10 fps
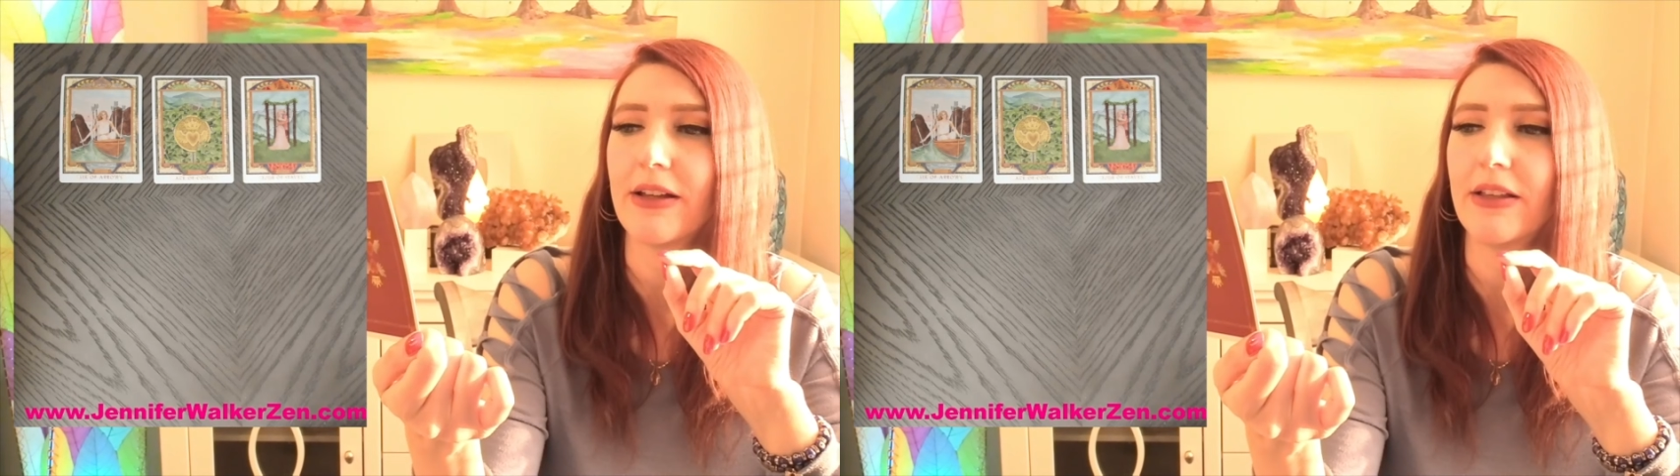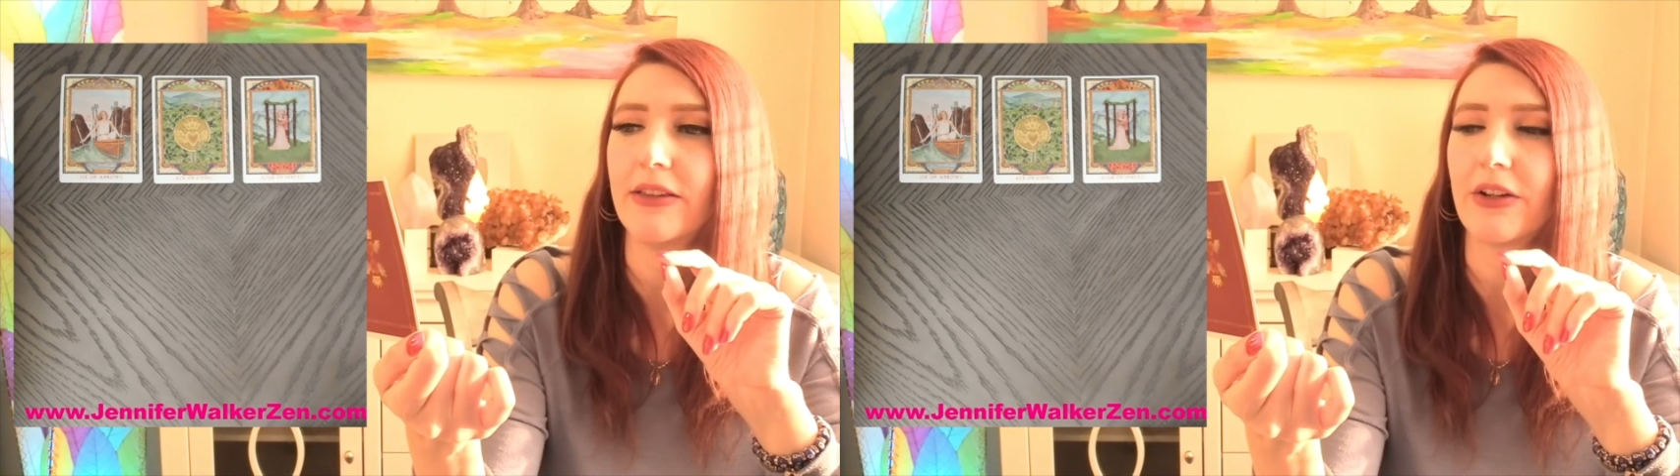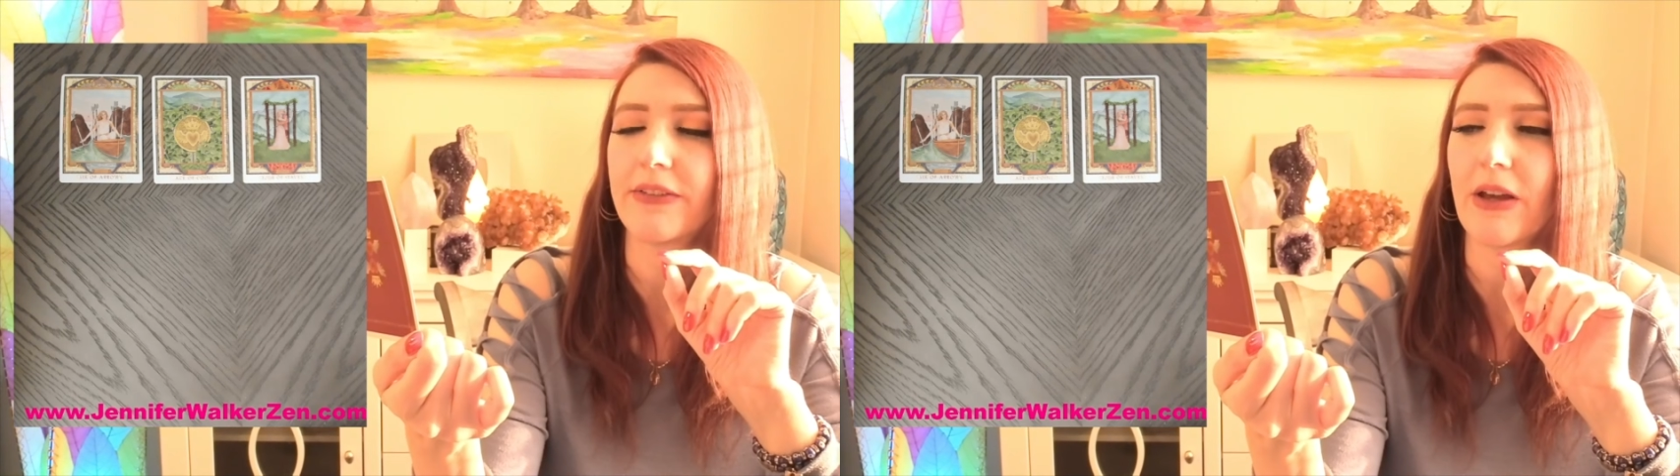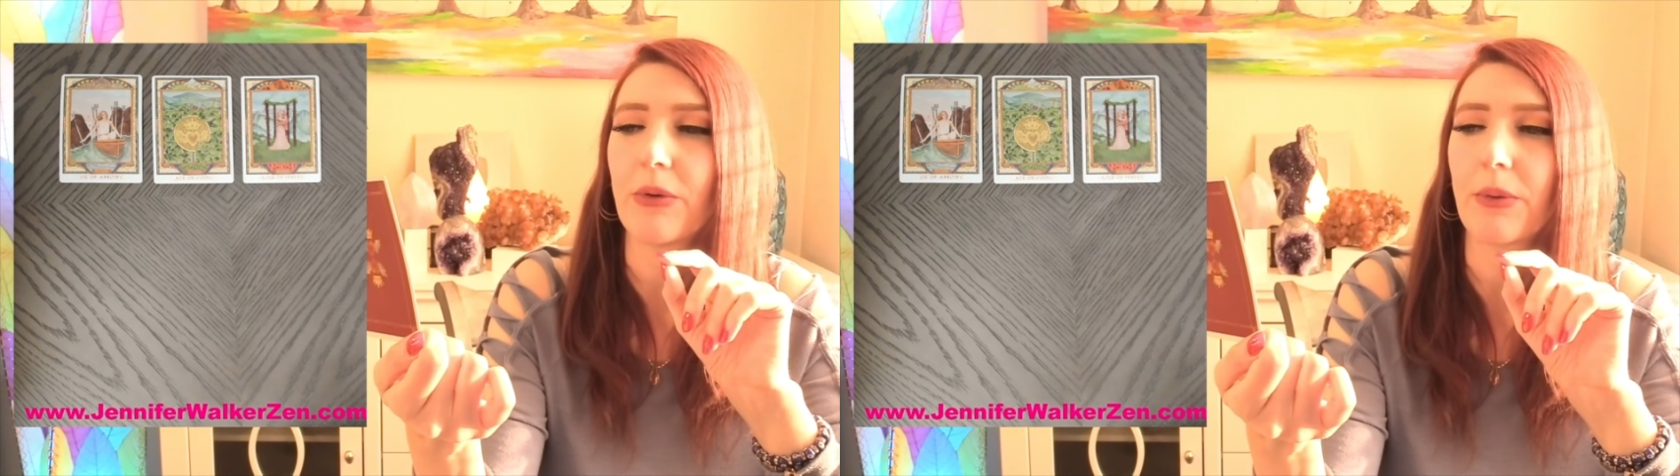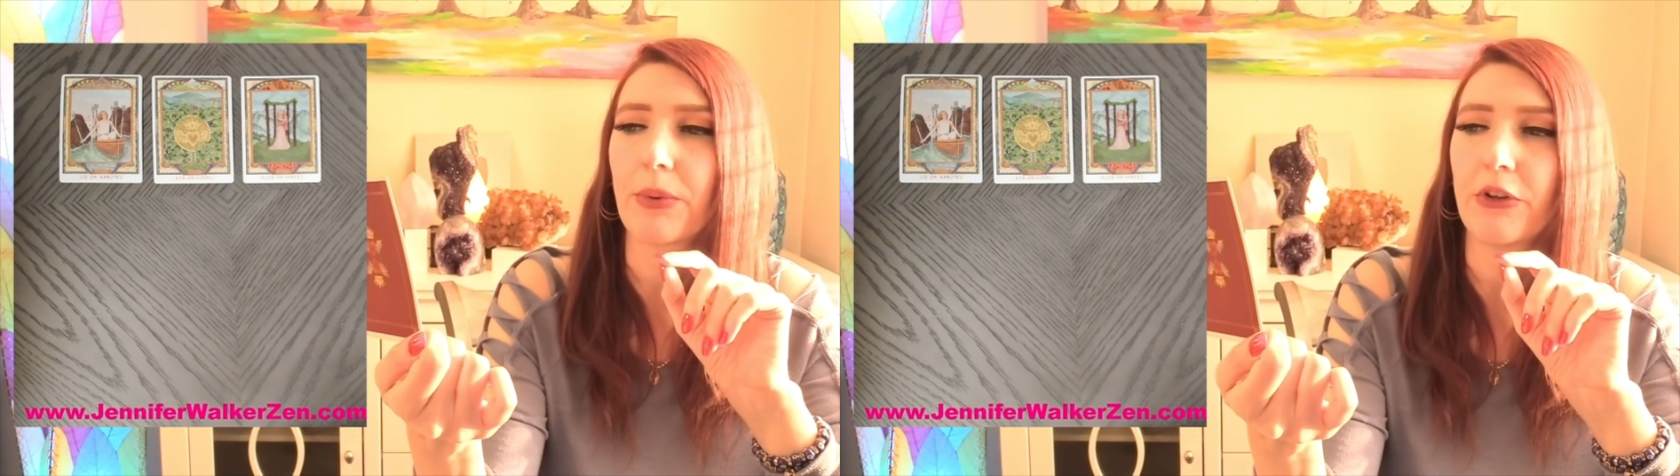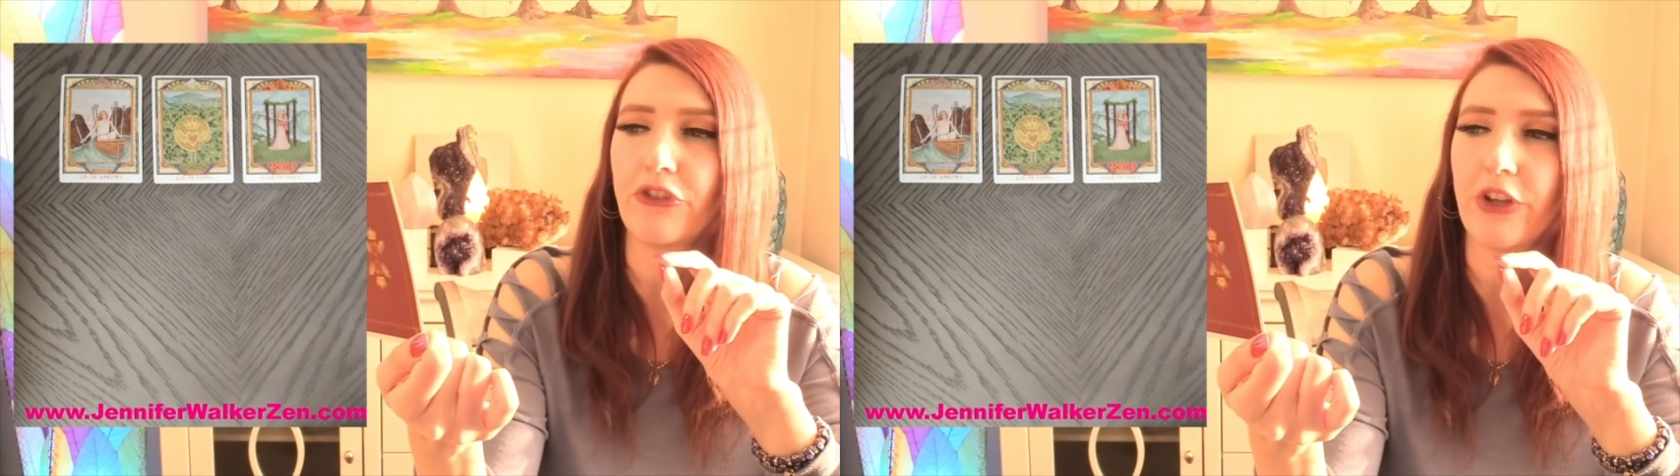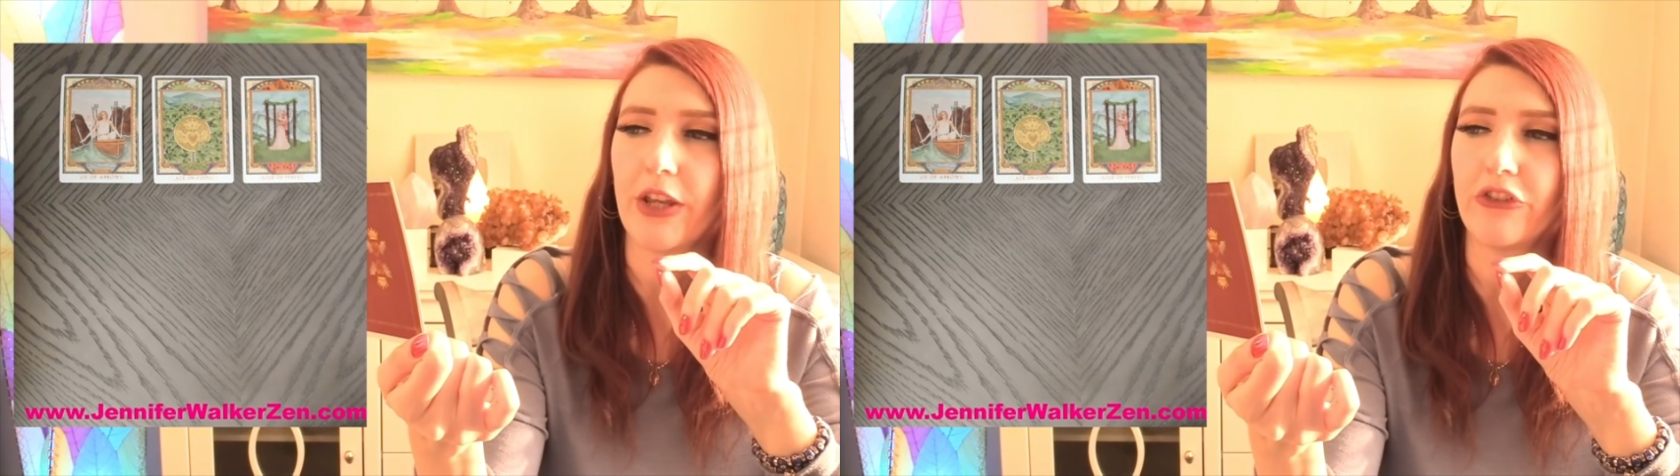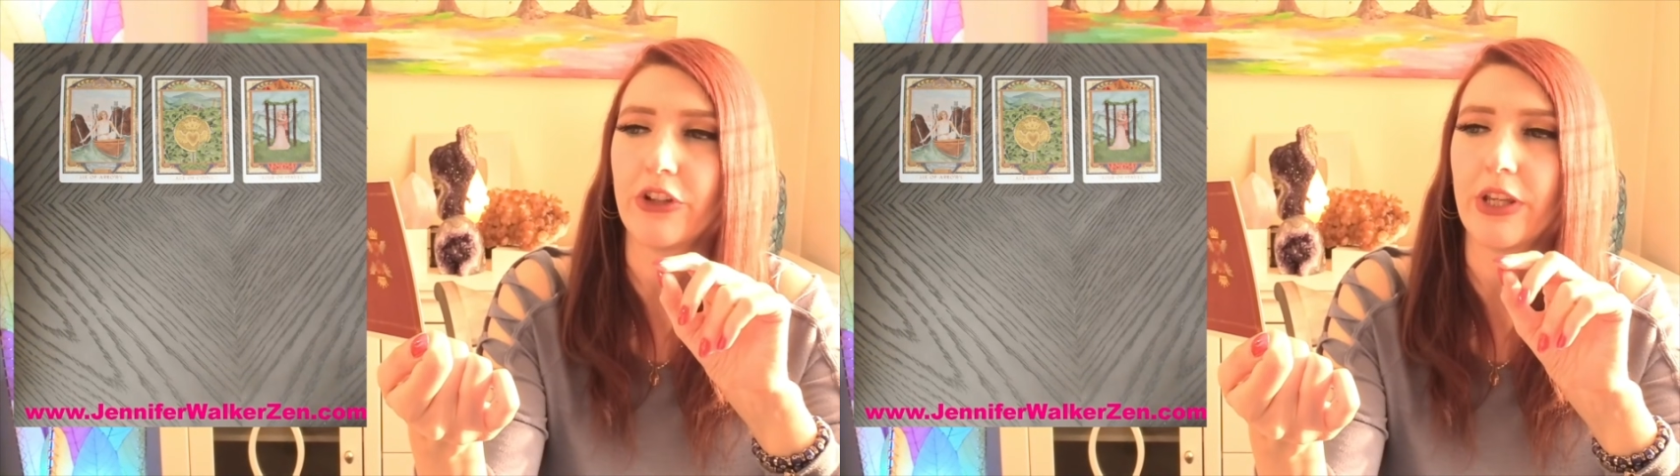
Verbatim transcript: there's an appreciation